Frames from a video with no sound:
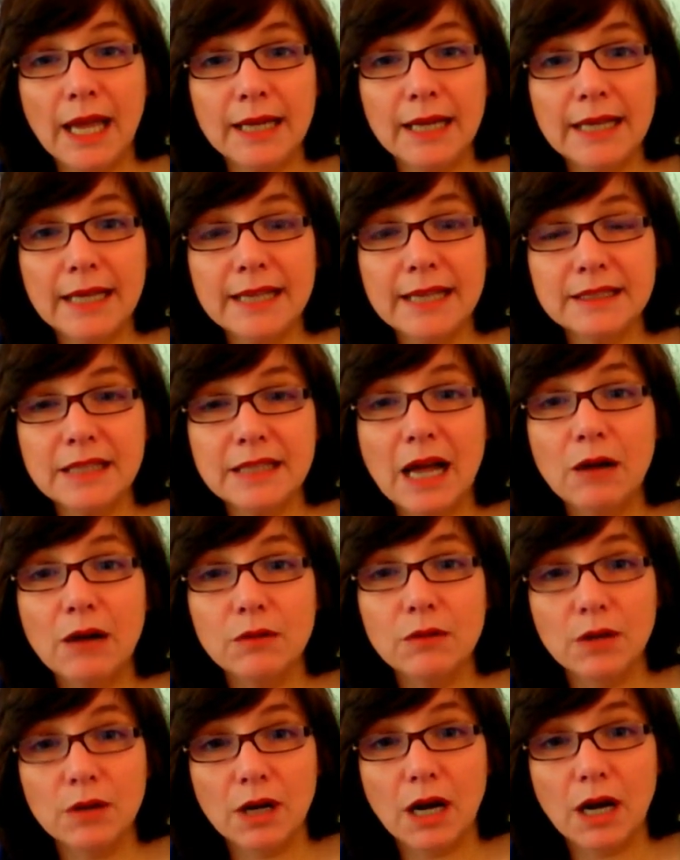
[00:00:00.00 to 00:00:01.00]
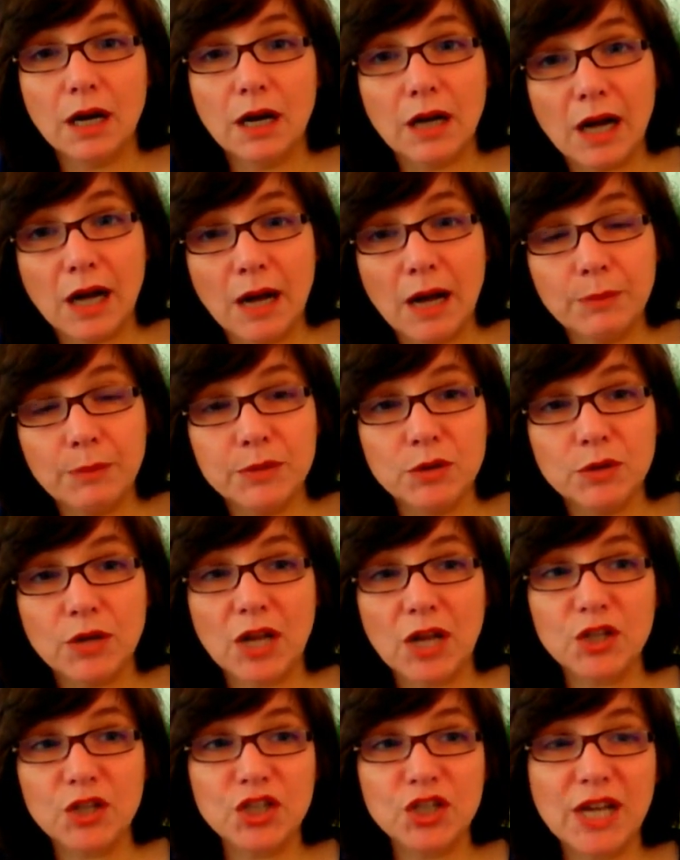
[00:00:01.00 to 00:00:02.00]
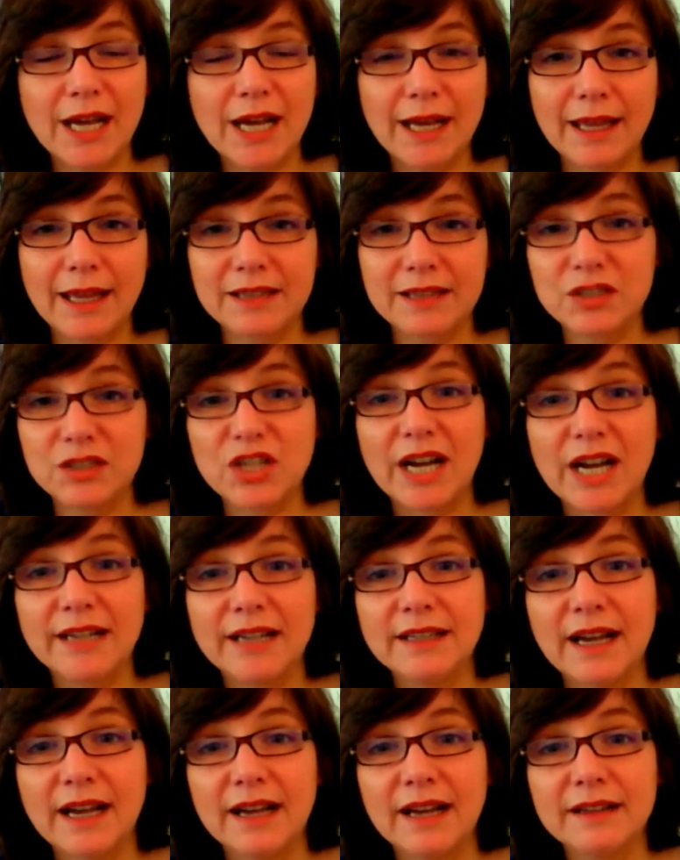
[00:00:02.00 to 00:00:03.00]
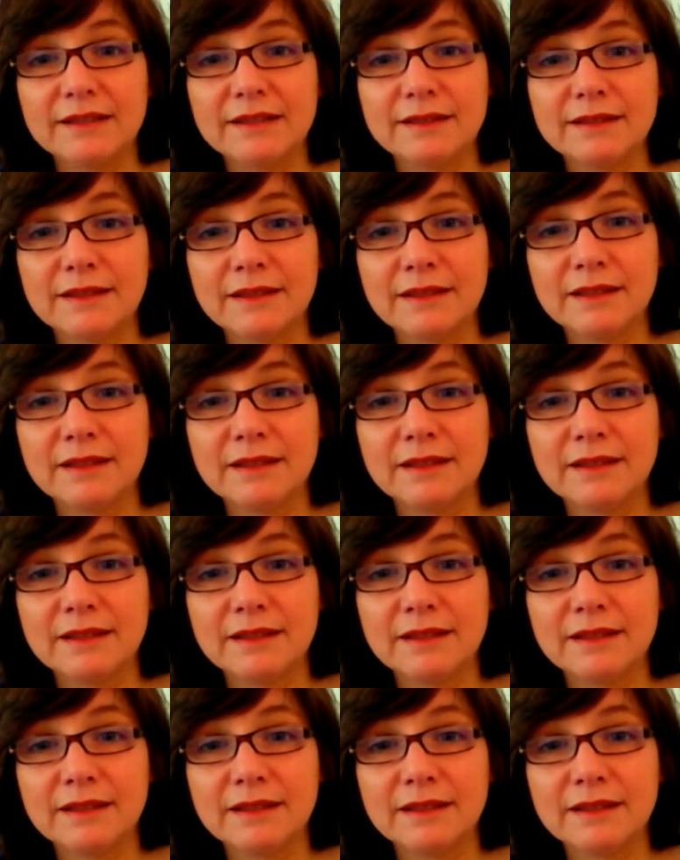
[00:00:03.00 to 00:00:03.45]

And it's now up to Russia and China